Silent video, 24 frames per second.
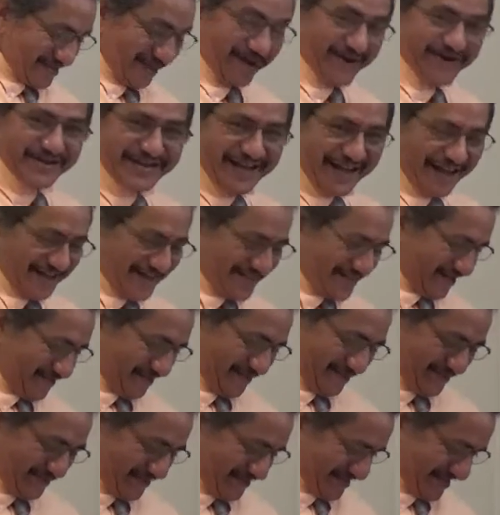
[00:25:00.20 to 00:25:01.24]
sorry, I'm just
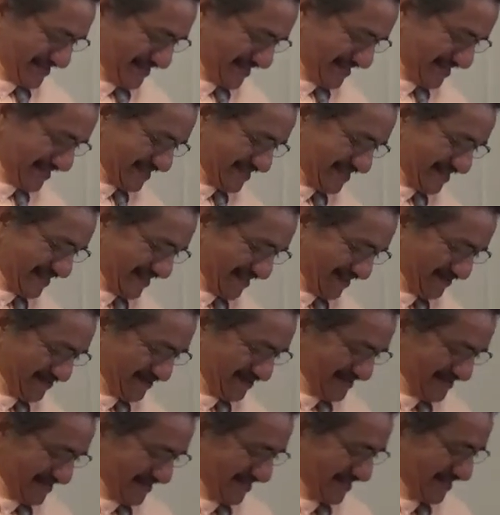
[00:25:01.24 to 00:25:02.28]
kidding. I'm
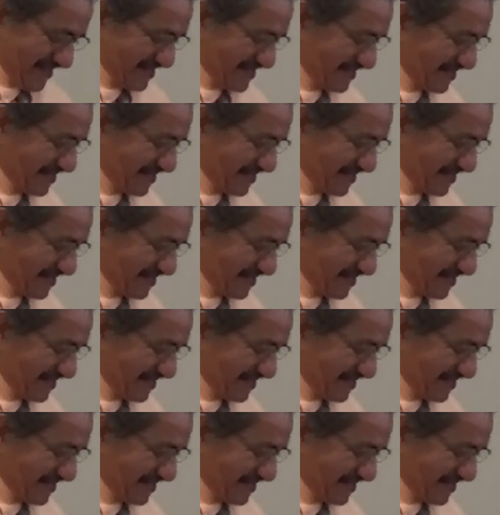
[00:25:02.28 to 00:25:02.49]
just kidding.